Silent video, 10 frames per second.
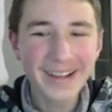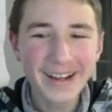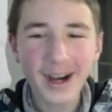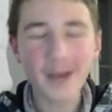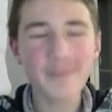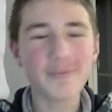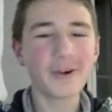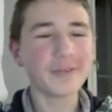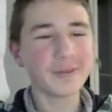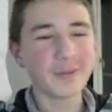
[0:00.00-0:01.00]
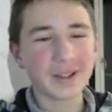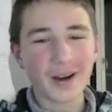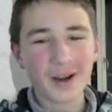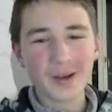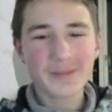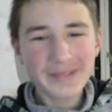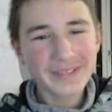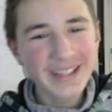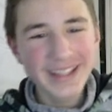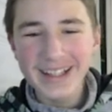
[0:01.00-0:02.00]
Hype walk will be hype.
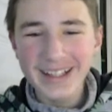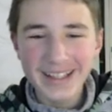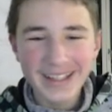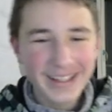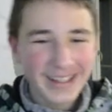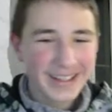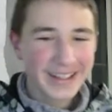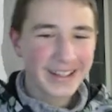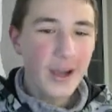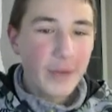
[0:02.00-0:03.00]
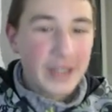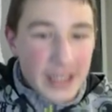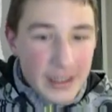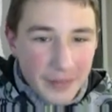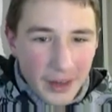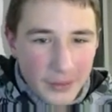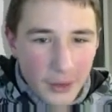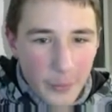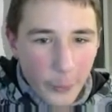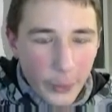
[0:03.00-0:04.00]
Wait, 95, do I
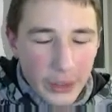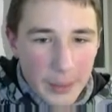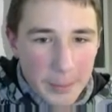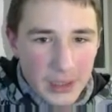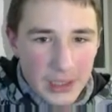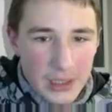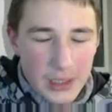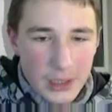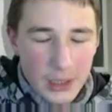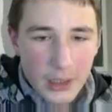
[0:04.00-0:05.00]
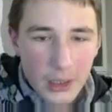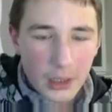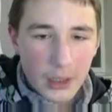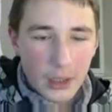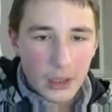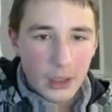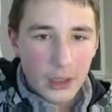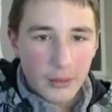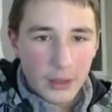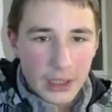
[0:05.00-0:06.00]
win a piece?
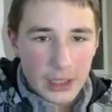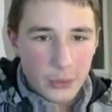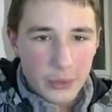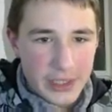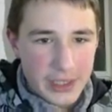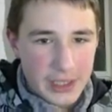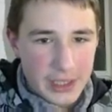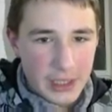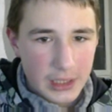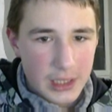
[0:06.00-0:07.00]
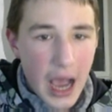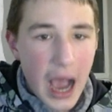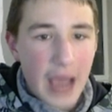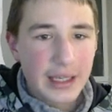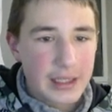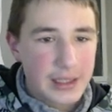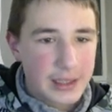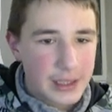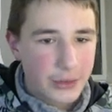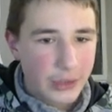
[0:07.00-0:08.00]
Oh yes, queen d6. Ah yes,
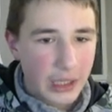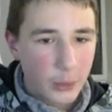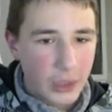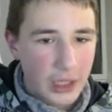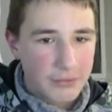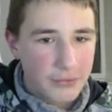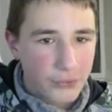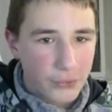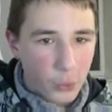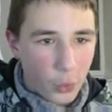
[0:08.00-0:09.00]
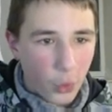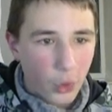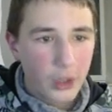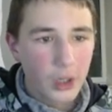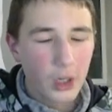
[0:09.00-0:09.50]
this. Okay, queen a4.